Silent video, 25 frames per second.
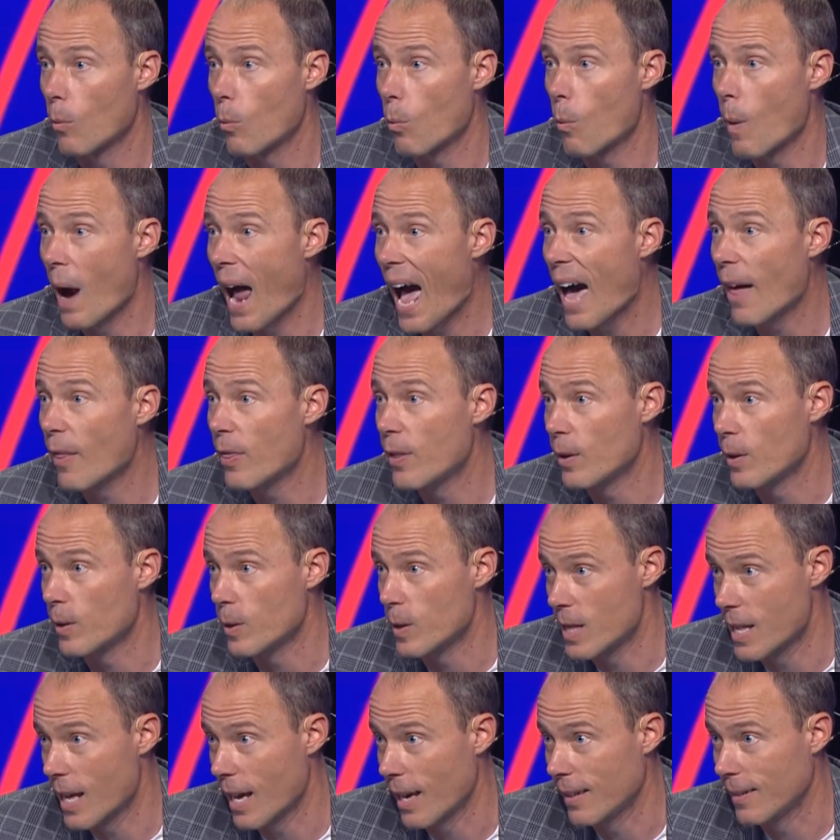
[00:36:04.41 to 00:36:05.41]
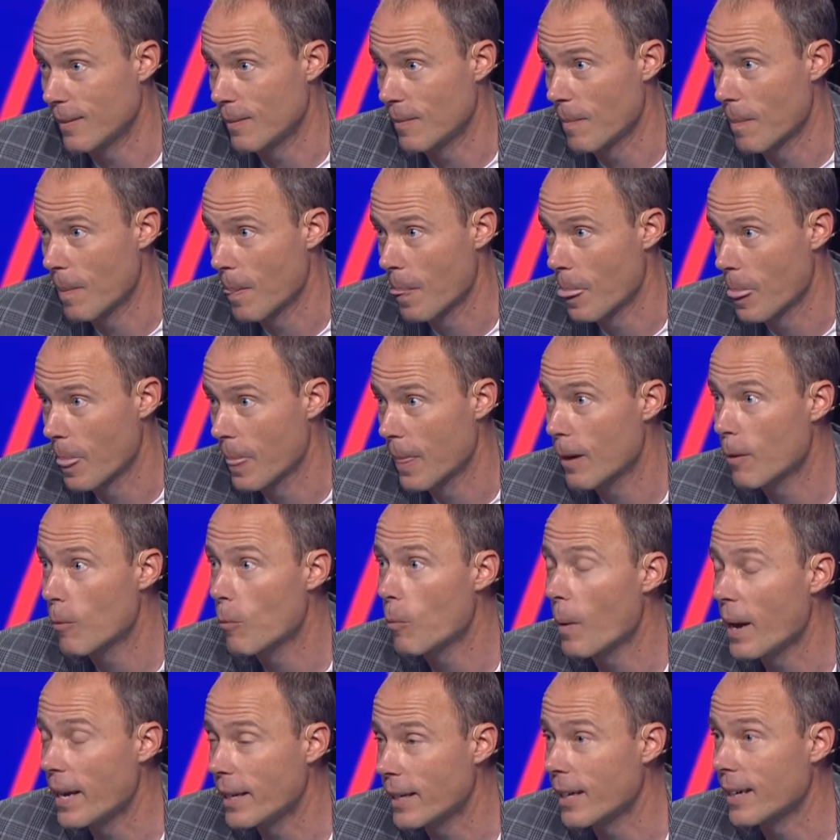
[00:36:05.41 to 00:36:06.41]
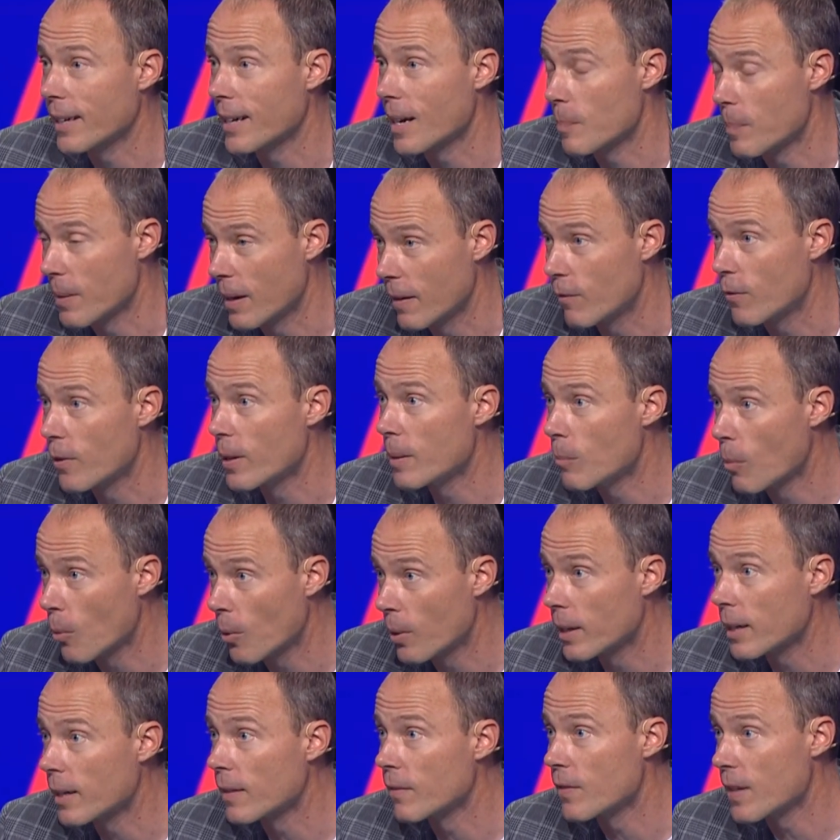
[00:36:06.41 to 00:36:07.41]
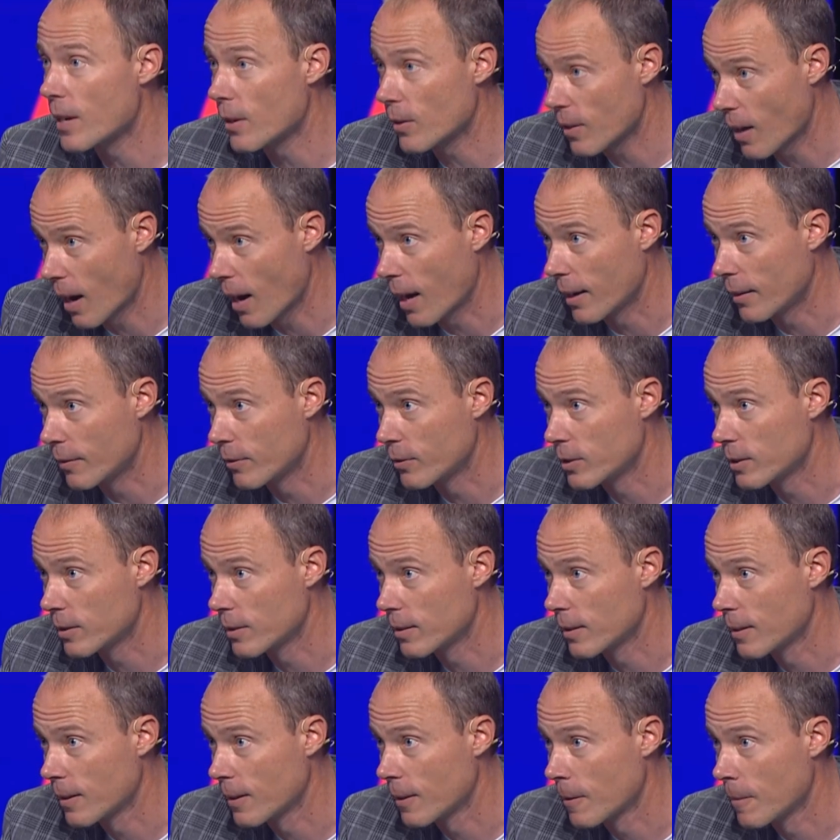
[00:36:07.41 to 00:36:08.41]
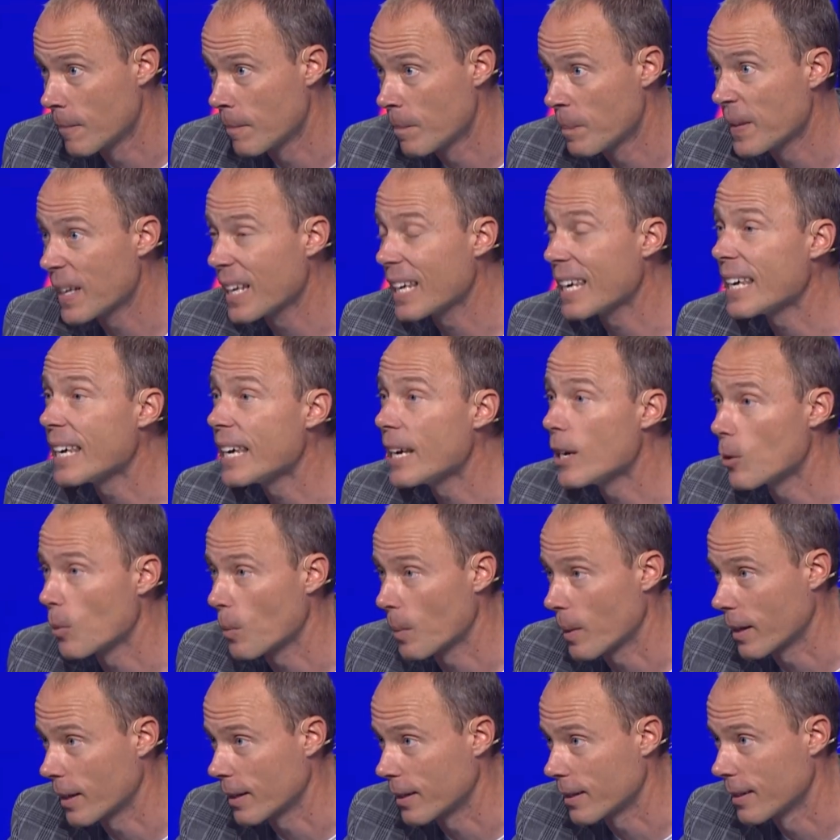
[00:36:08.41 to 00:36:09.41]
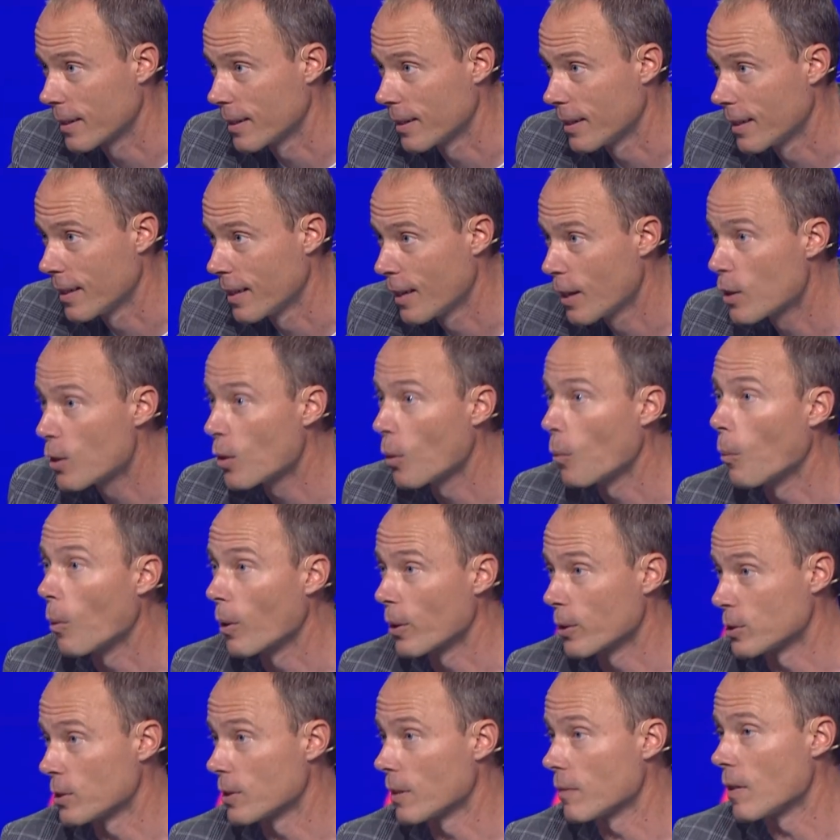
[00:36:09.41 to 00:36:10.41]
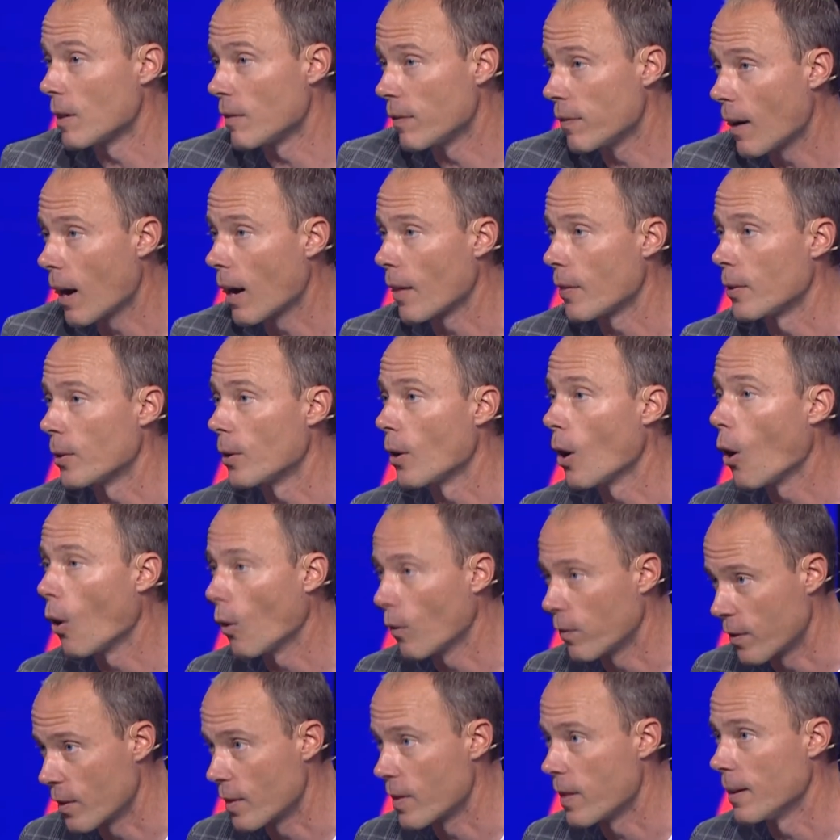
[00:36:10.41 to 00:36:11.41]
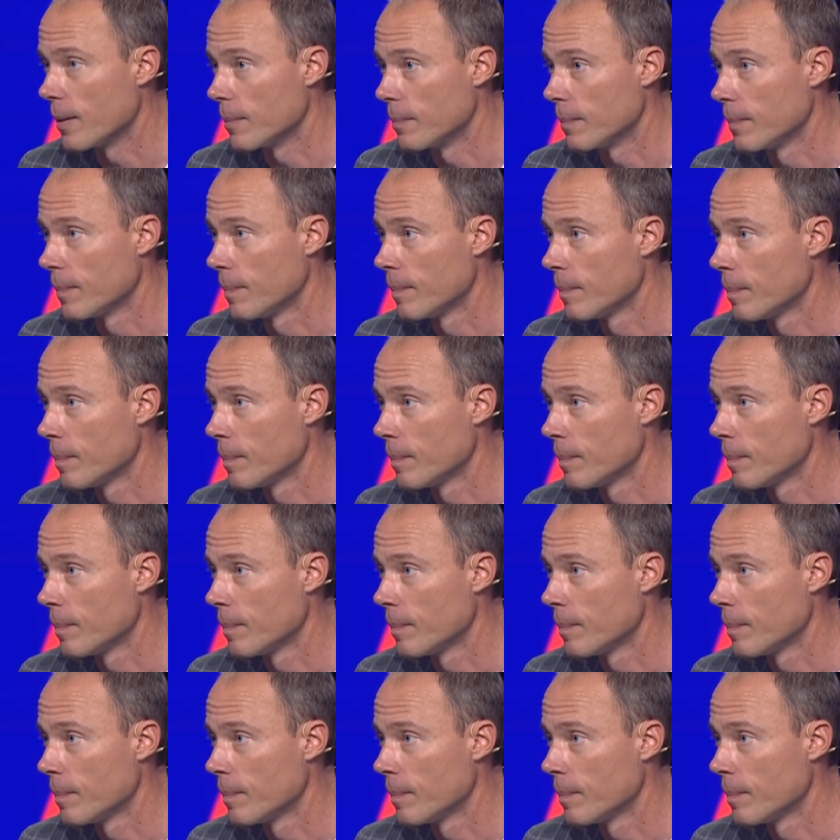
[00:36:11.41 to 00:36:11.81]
rather than waking up every morning of their lives hearing the words of the Father over them.